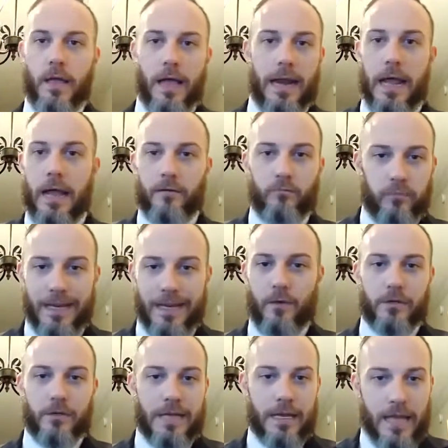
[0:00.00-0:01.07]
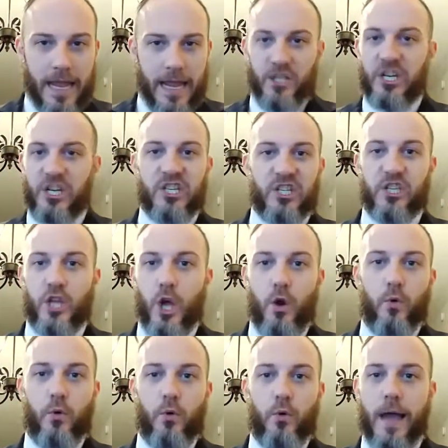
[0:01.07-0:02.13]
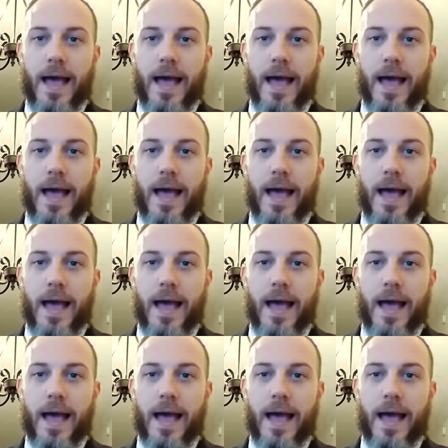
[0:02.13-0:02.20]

I was etching it in stone.